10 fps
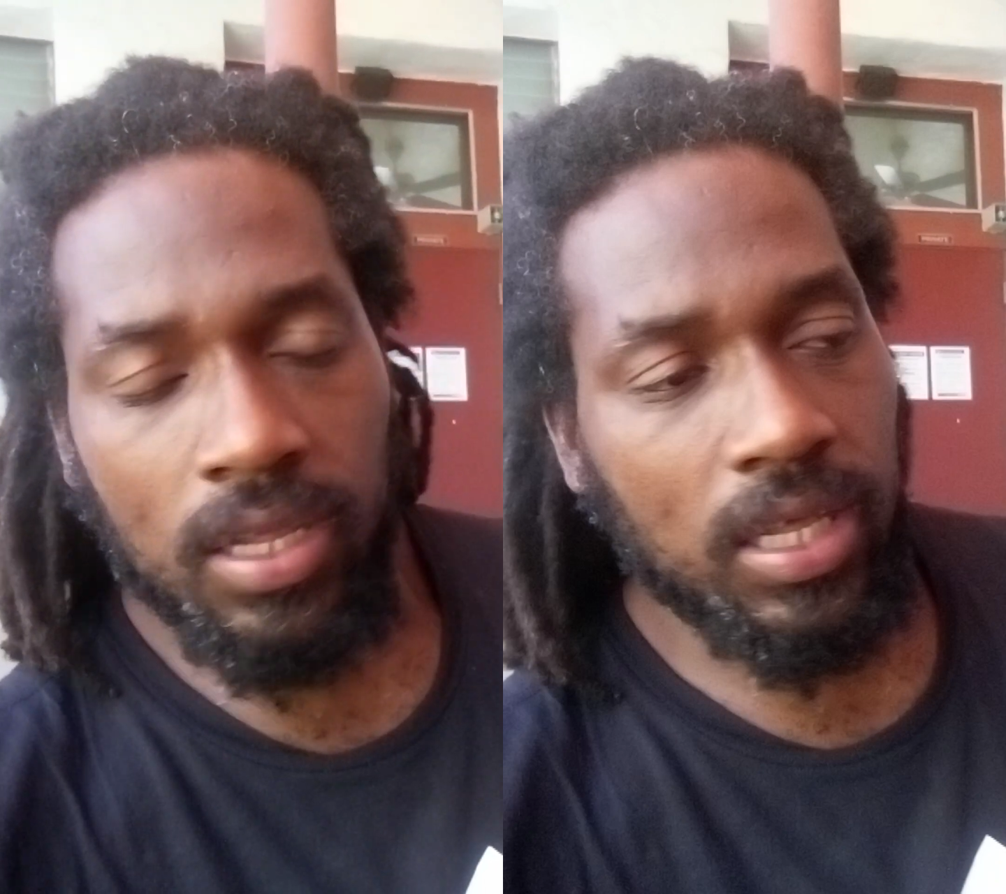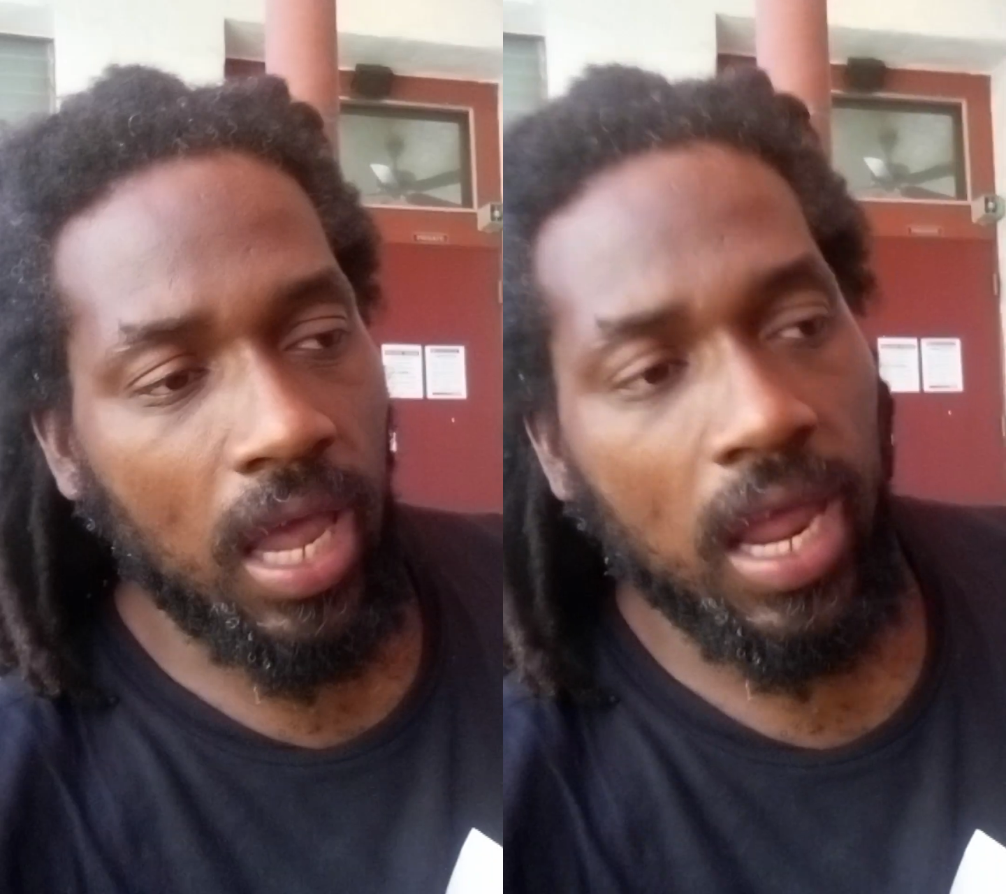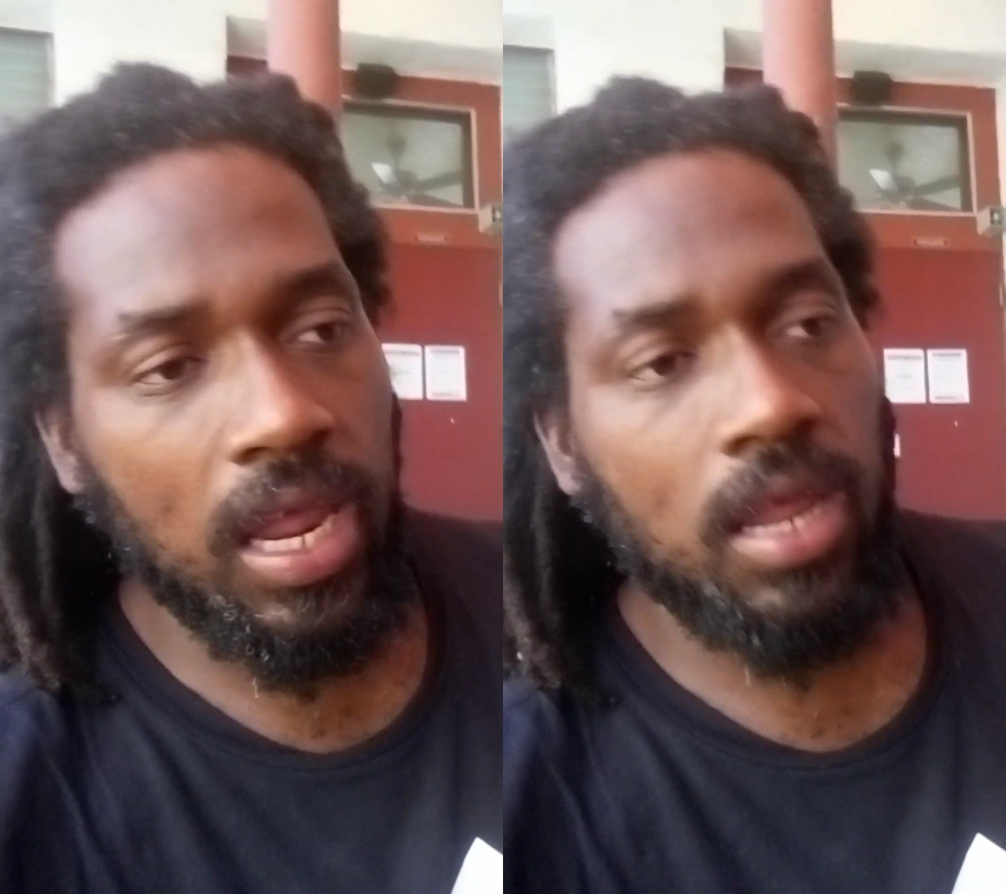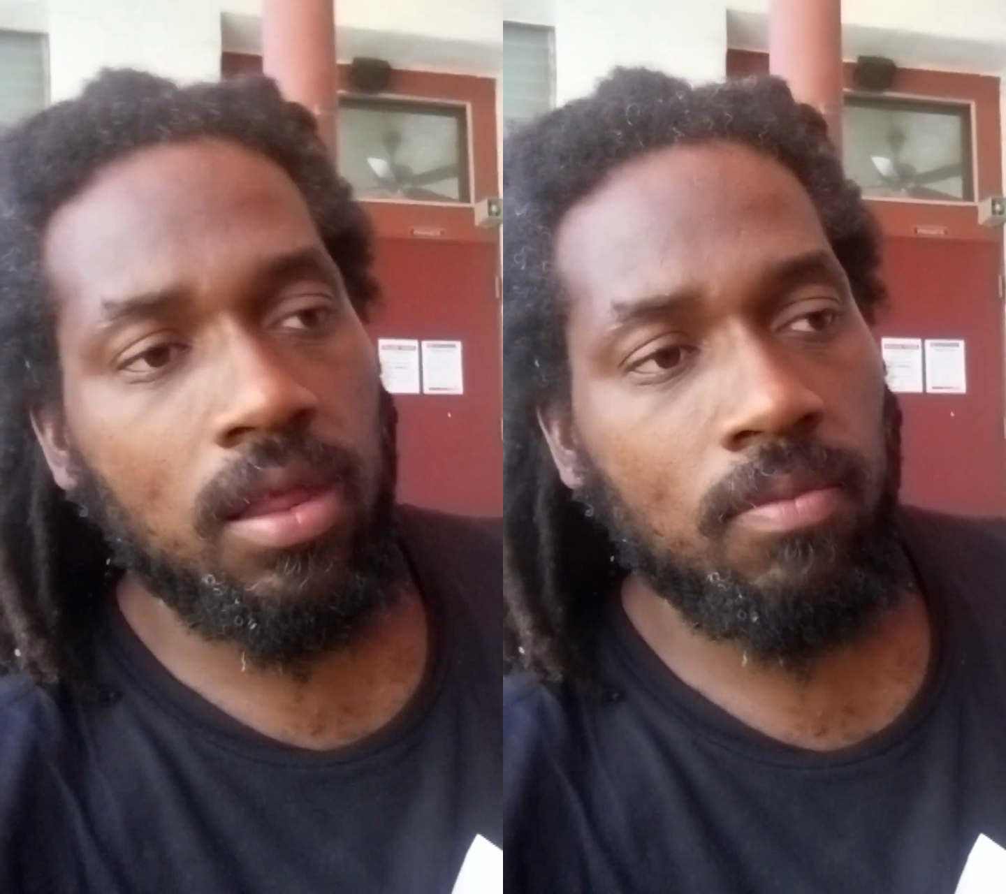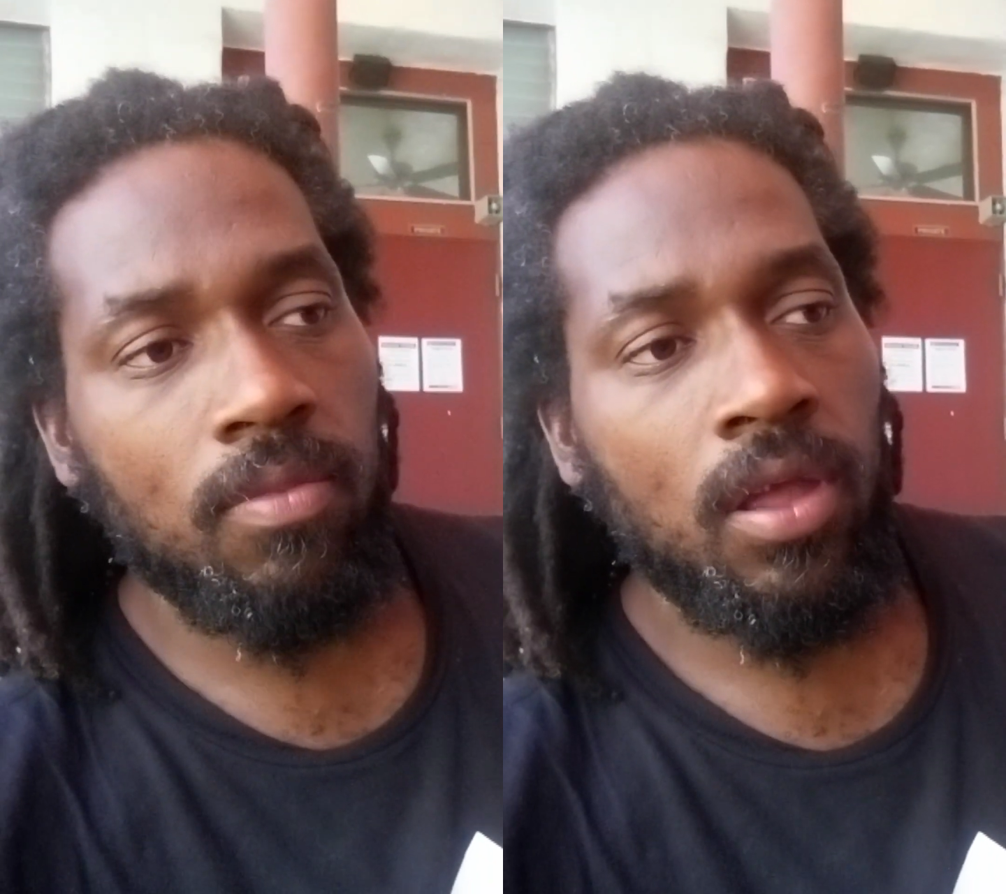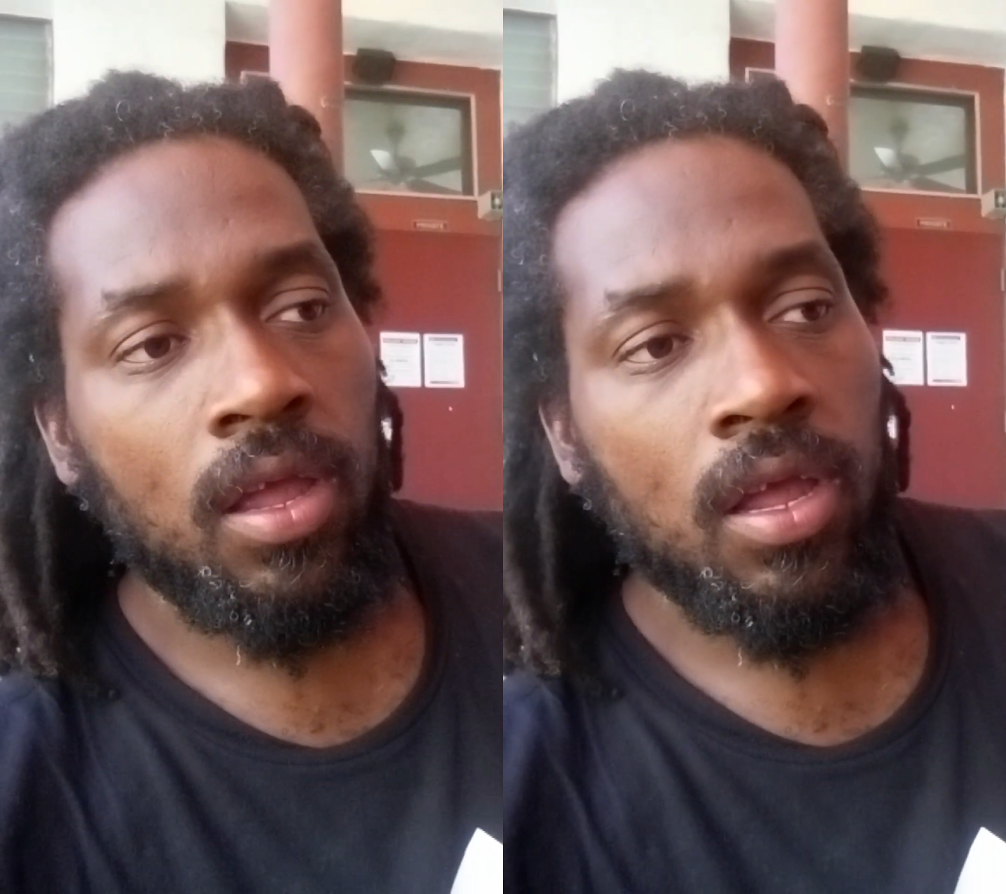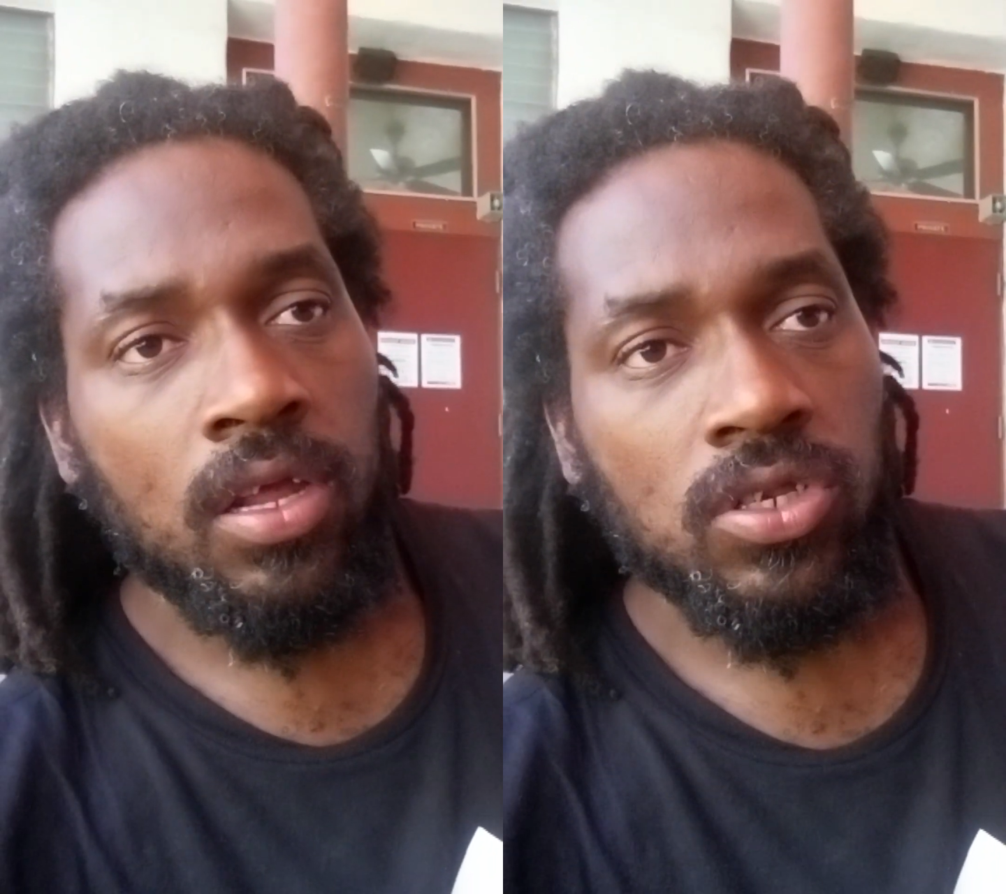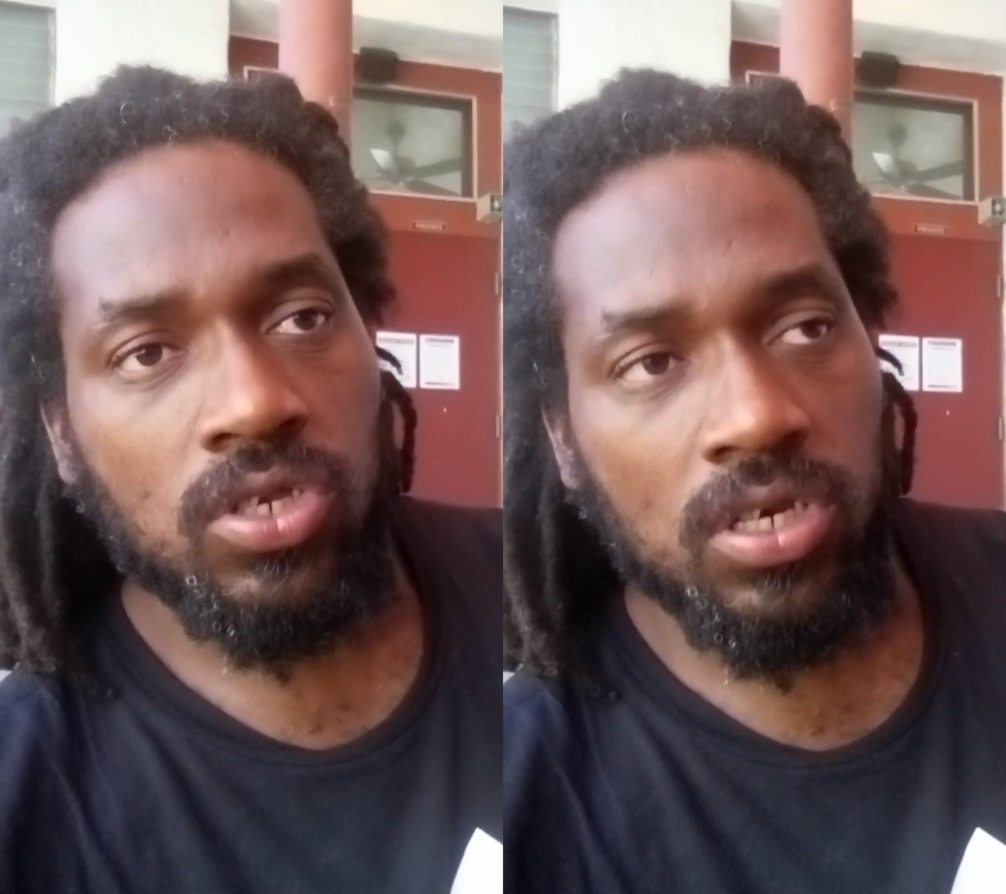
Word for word: came to